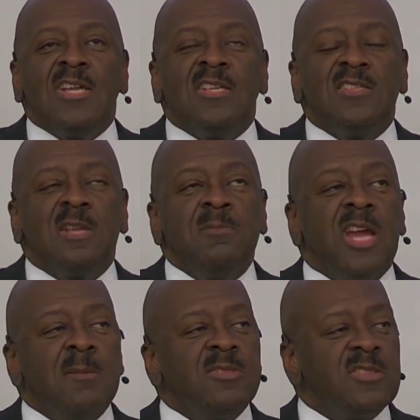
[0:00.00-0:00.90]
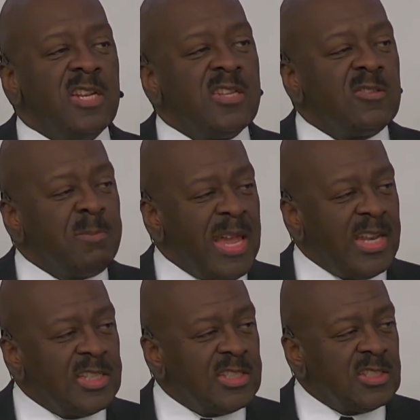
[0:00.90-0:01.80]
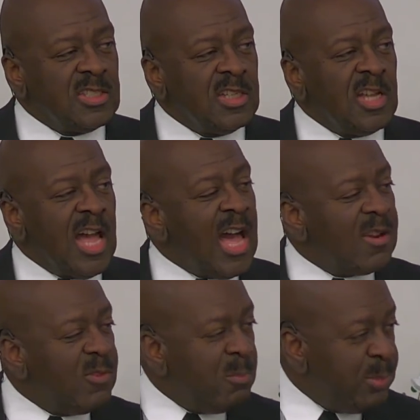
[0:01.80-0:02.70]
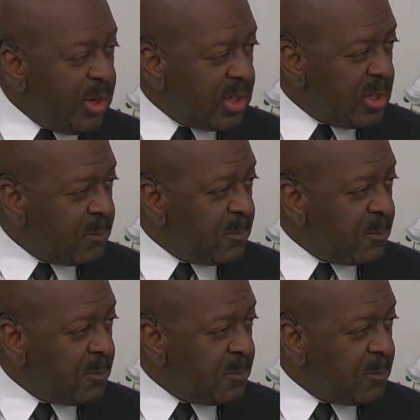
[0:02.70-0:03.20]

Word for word: sometimes study Spanish out of a book